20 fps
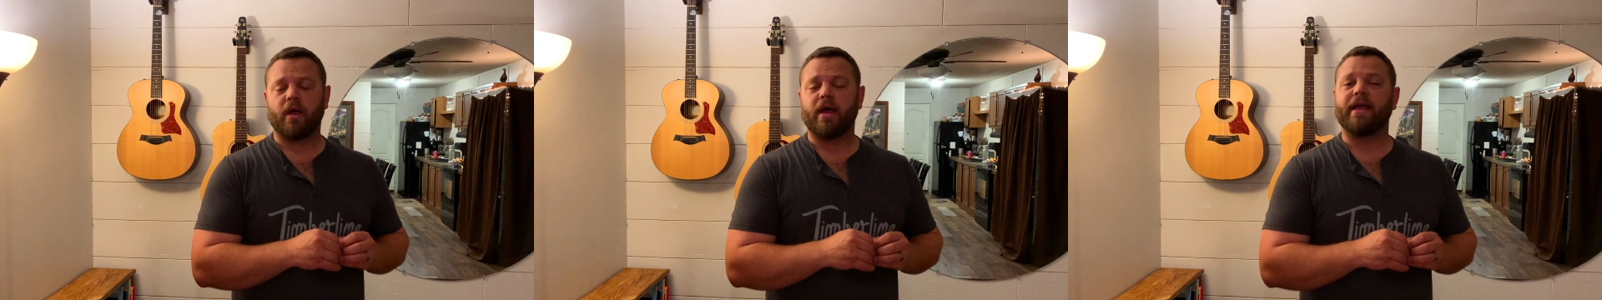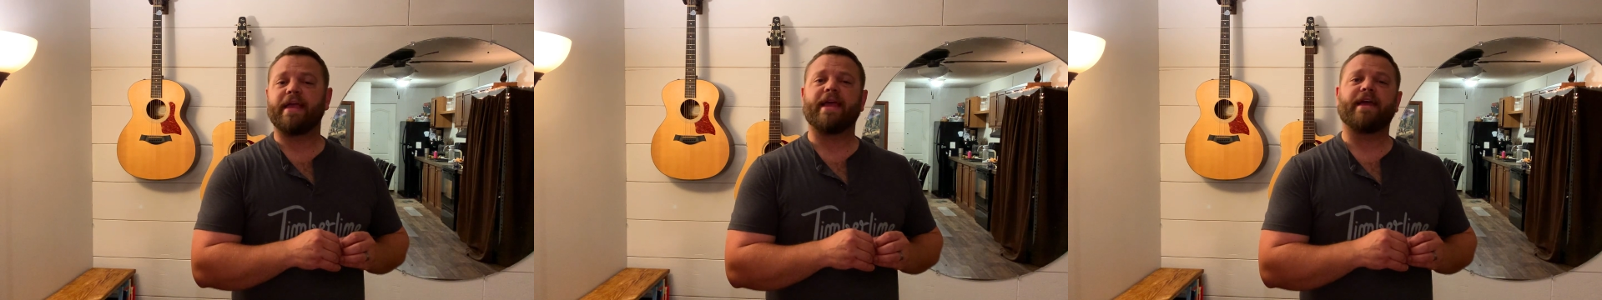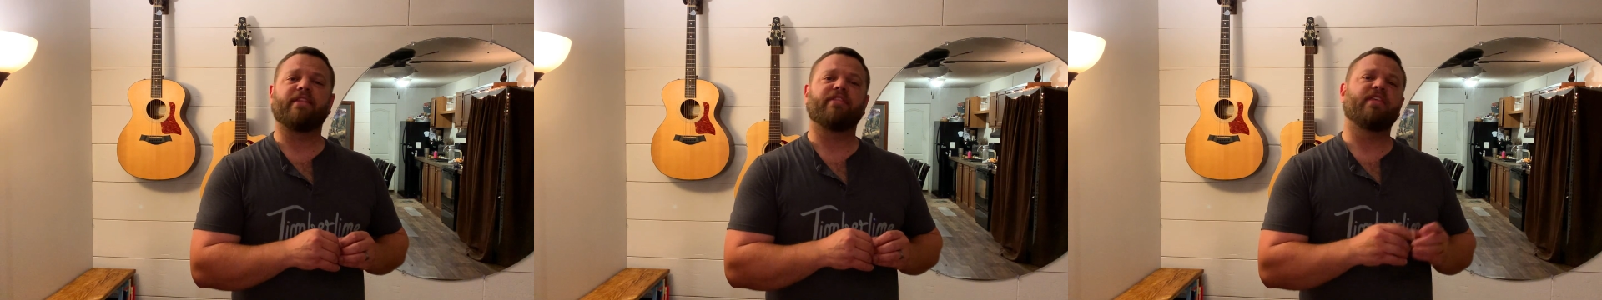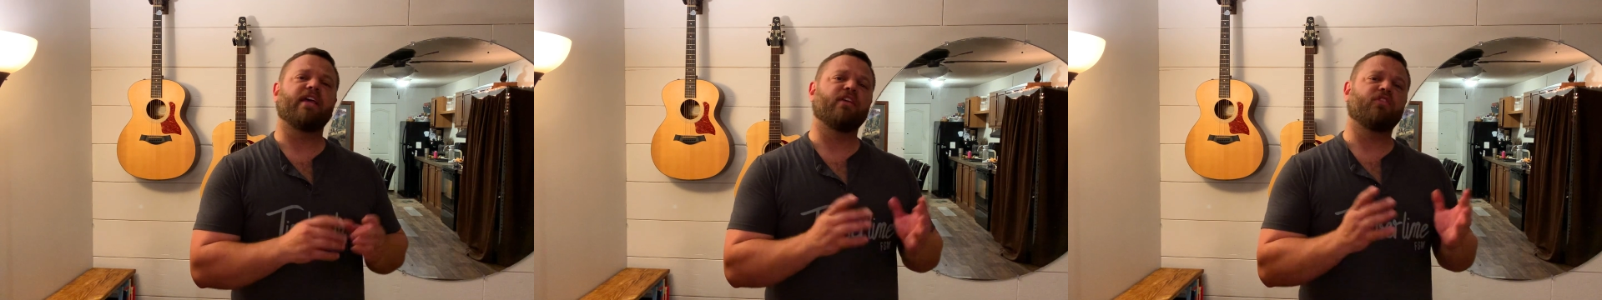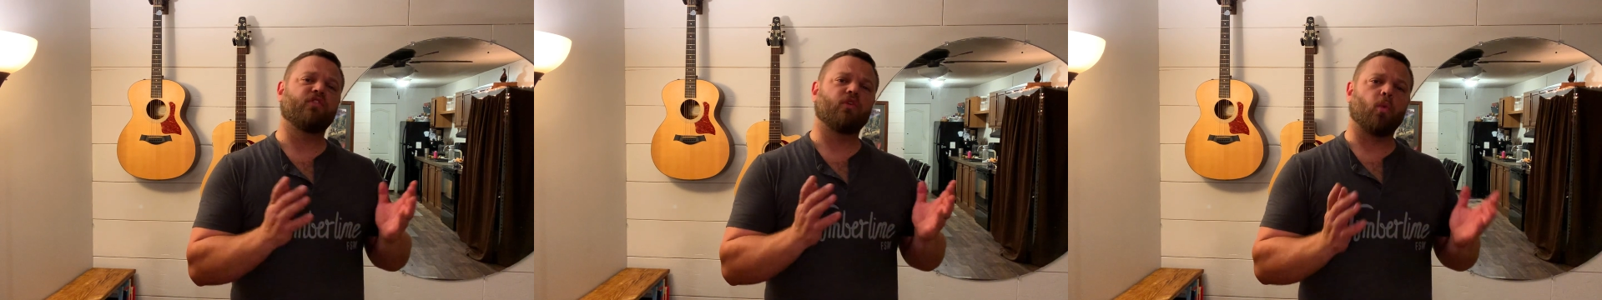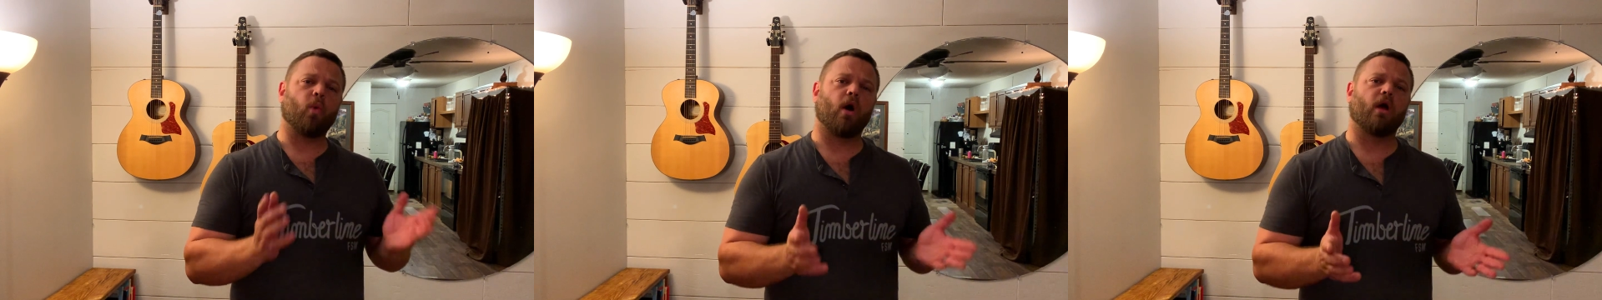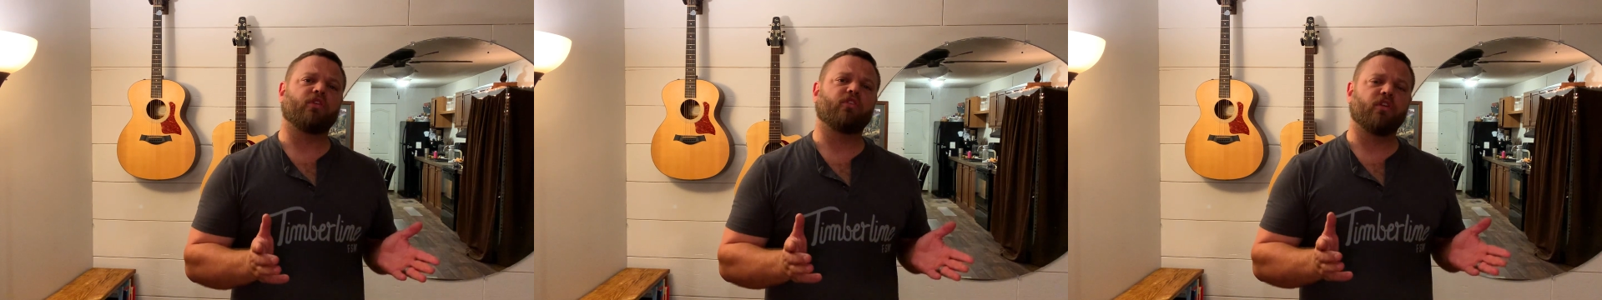Again, thanks for
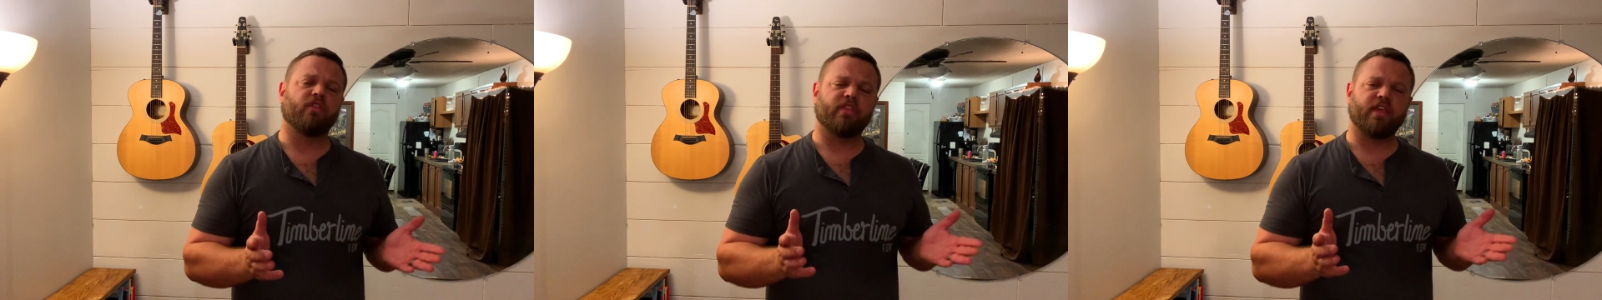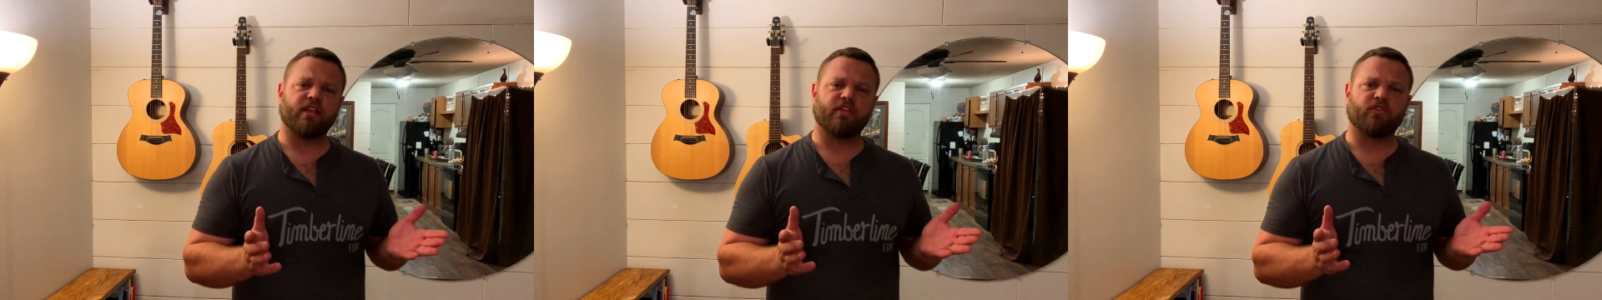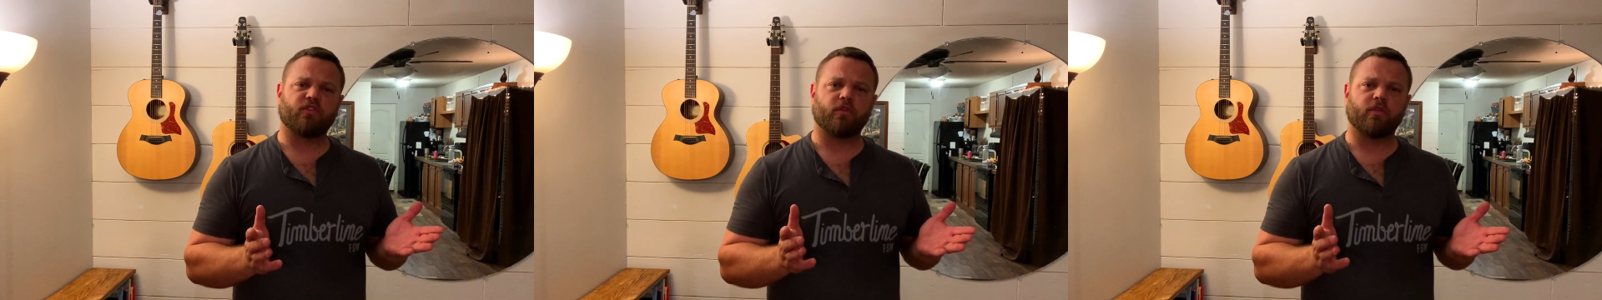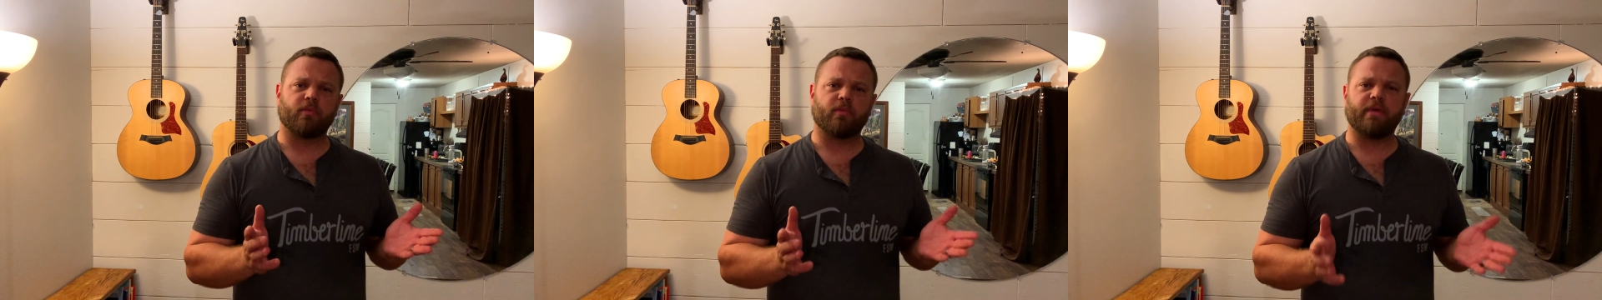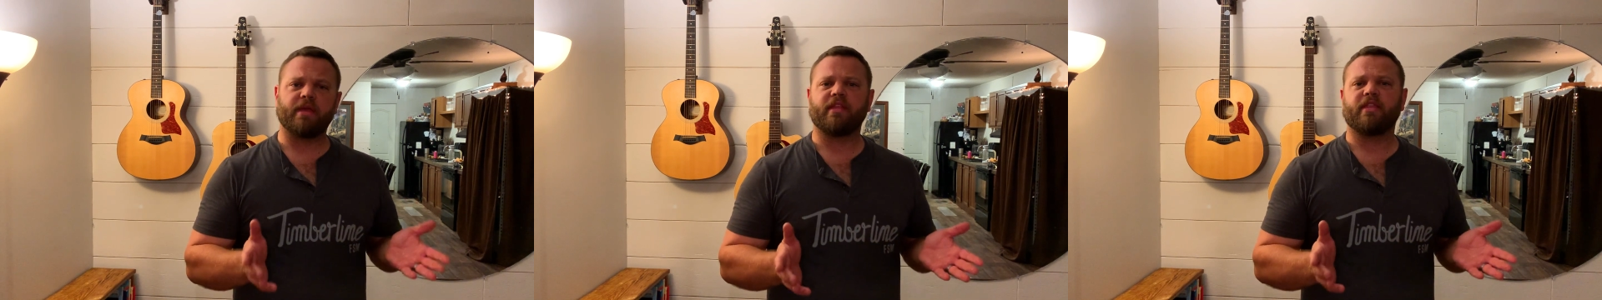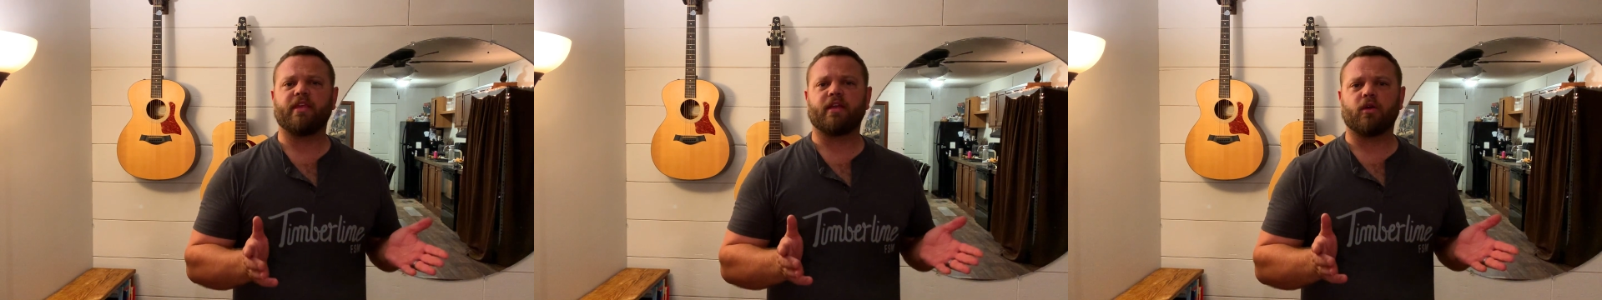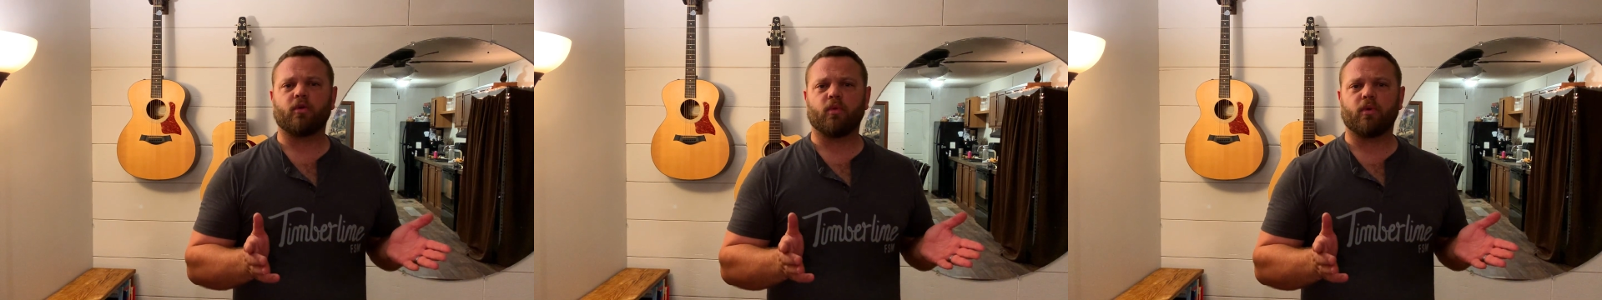watching. Thanks for being there